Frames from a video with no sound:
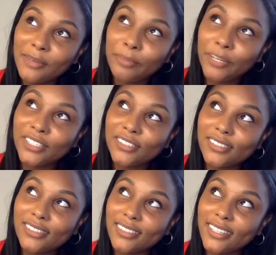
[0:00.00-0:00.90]
but
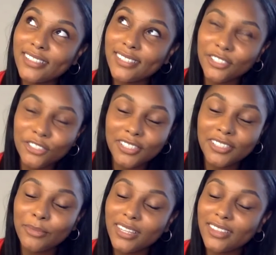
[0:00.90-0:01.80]
it's interesting
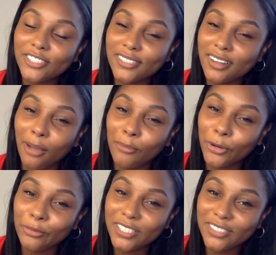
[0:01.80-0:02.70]
to me that there's not
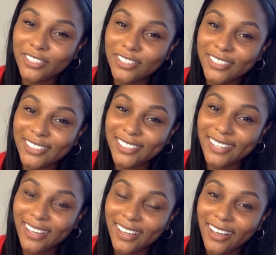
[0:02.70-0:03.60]
more research,
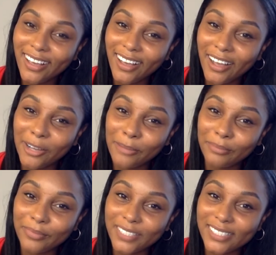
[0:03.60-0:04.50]

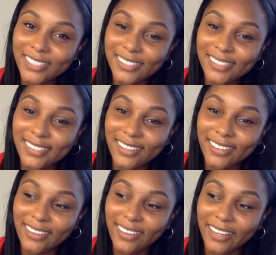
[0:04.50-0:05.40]
because I just
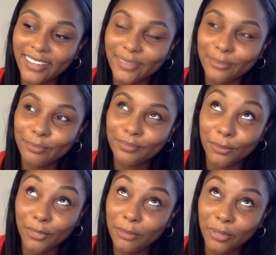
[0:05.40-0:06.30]
like, to
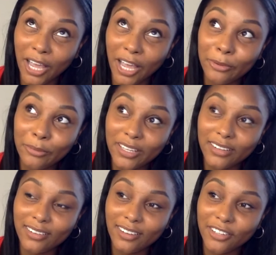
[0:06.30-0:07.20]
me, Black
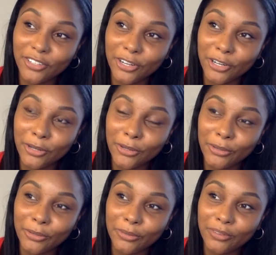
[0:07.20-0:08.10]
women
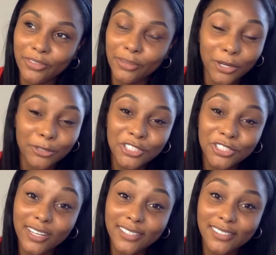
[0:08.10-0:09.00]
undergo the most
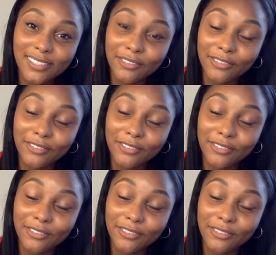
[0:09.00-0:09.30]
stress of